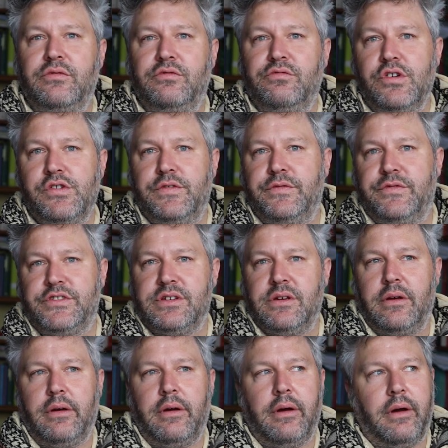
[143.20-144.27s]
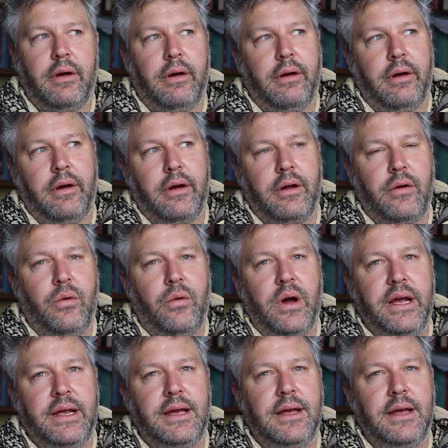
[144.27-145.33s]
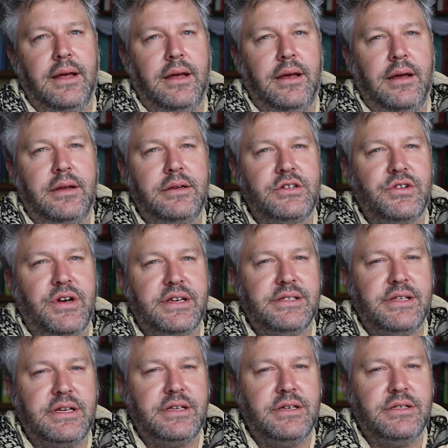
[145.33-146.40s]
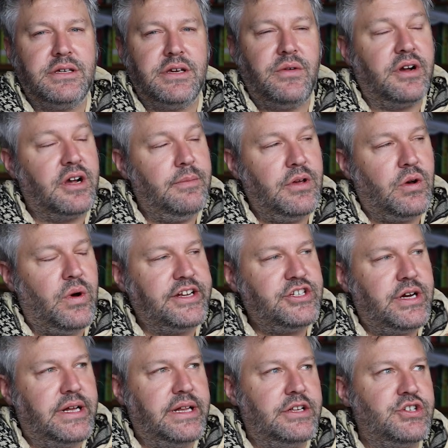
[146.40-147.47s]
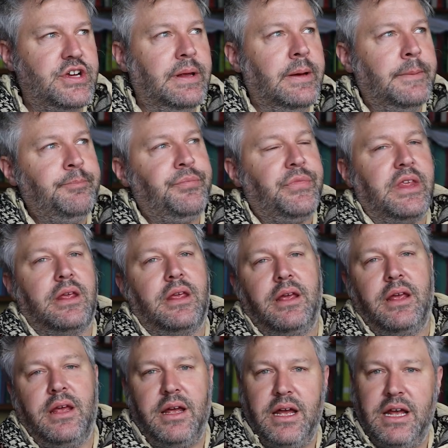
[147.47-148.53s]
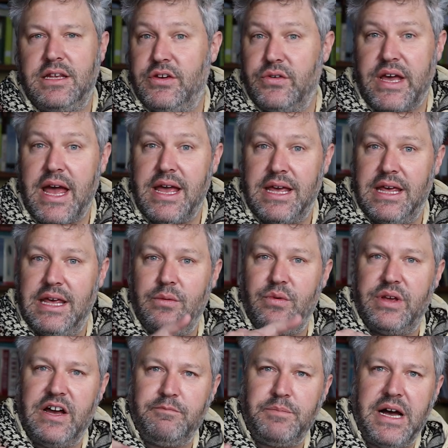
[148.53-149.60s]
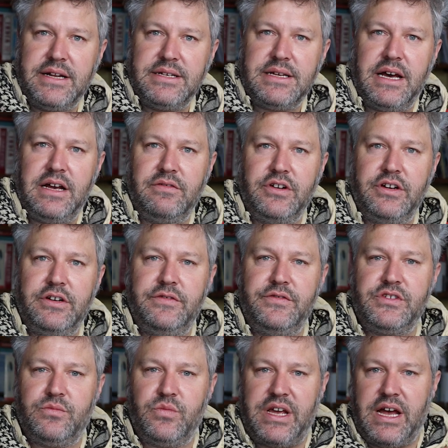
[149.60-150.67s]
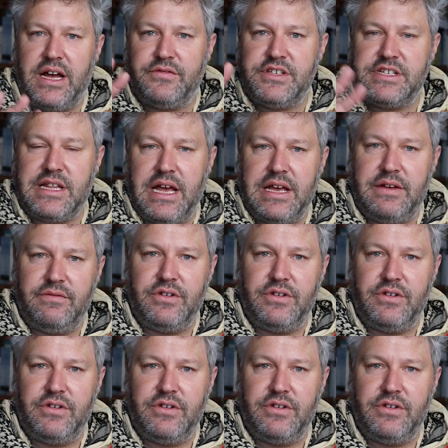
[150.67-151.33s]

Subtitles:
roofs are quite interesting to do and can be quite challenging. In the UK here, we have pan-tile roofs, we have slate